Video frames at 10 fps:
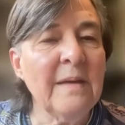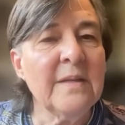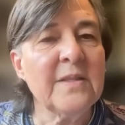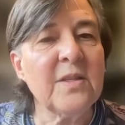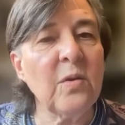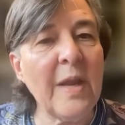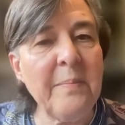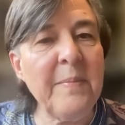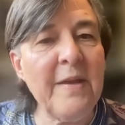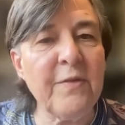So let
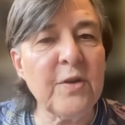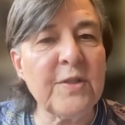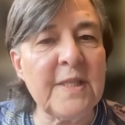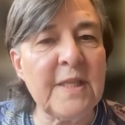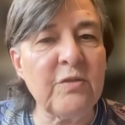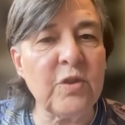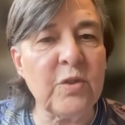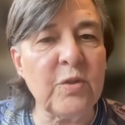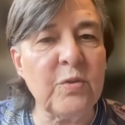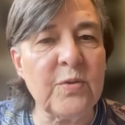me first
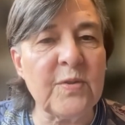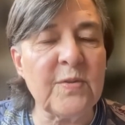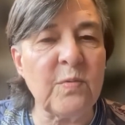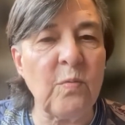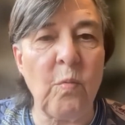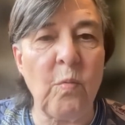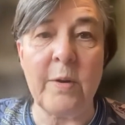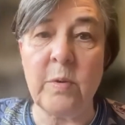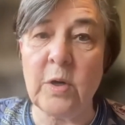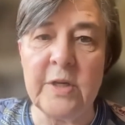introduce what
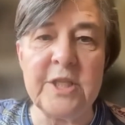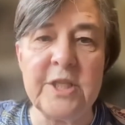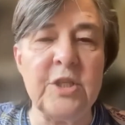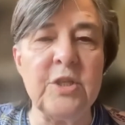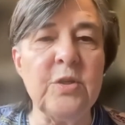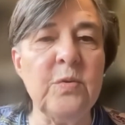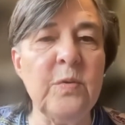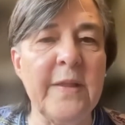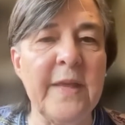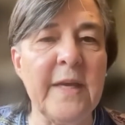we're going to do
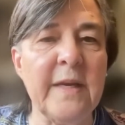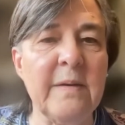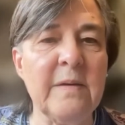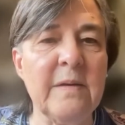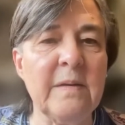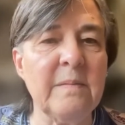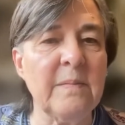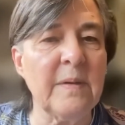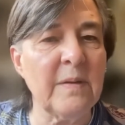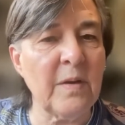and then
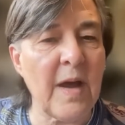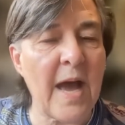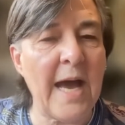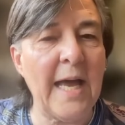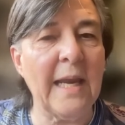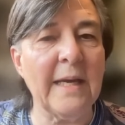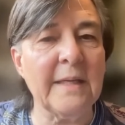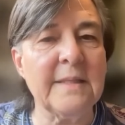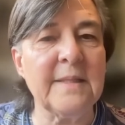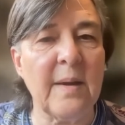highlight
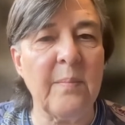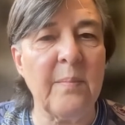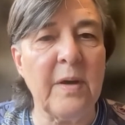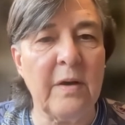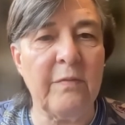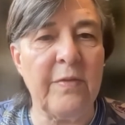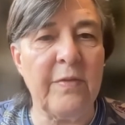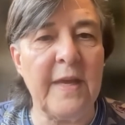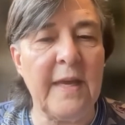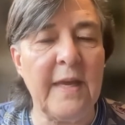some of
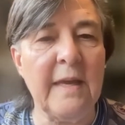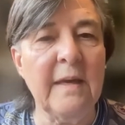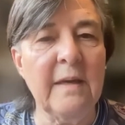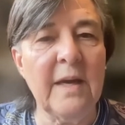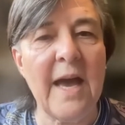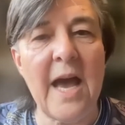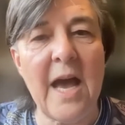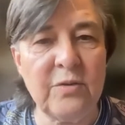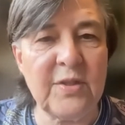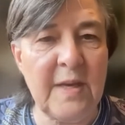the
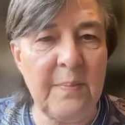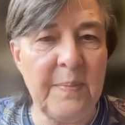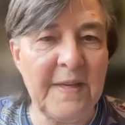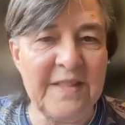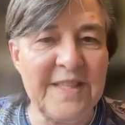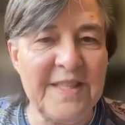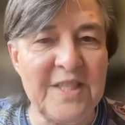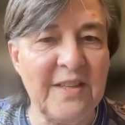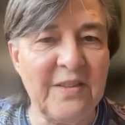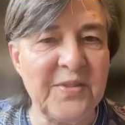housekeeping
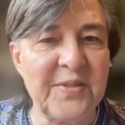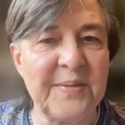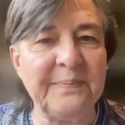details.